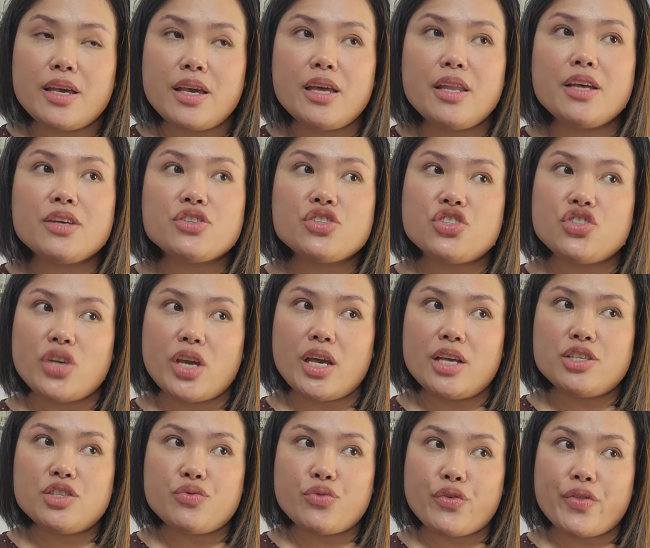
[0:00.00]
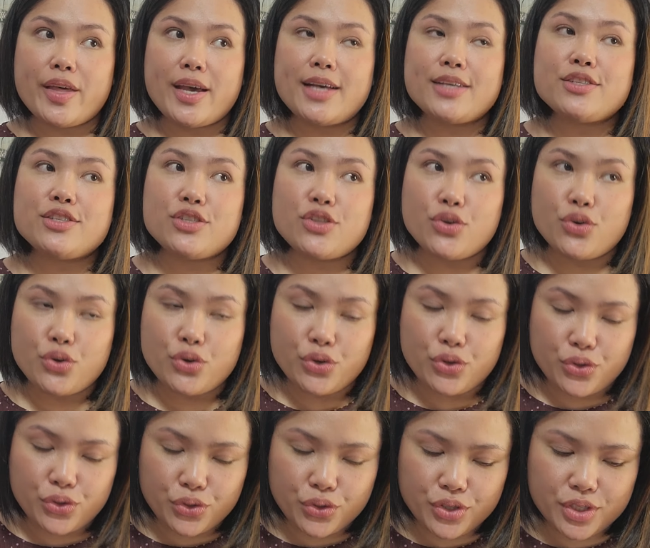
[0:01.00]
in exchange for that
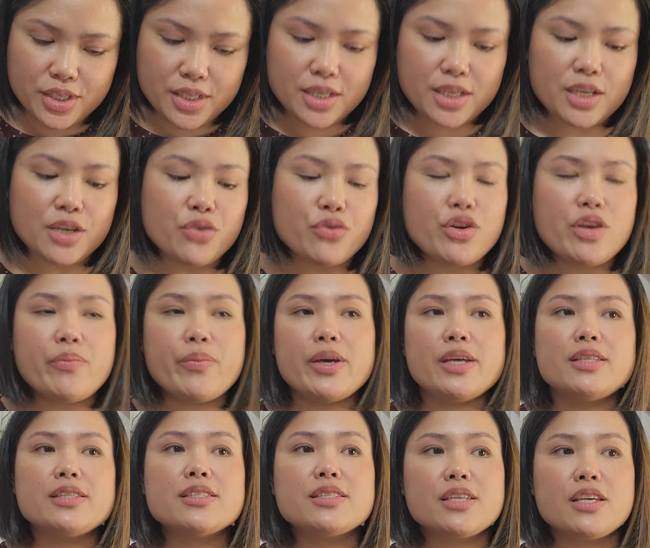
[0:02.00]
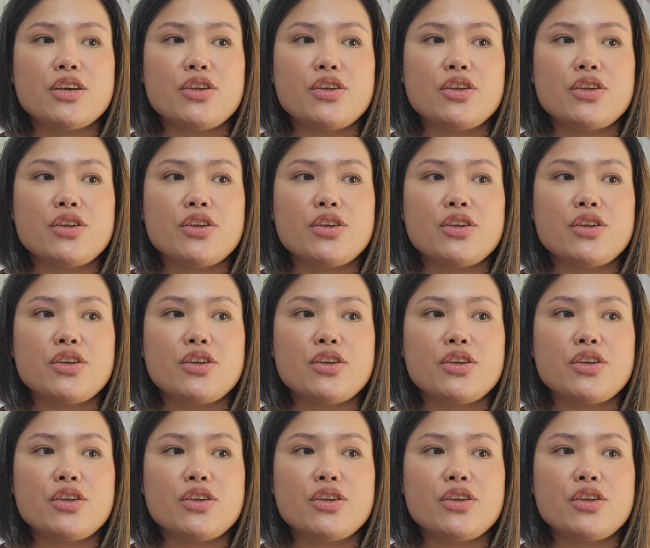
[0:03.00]
so-called agreement,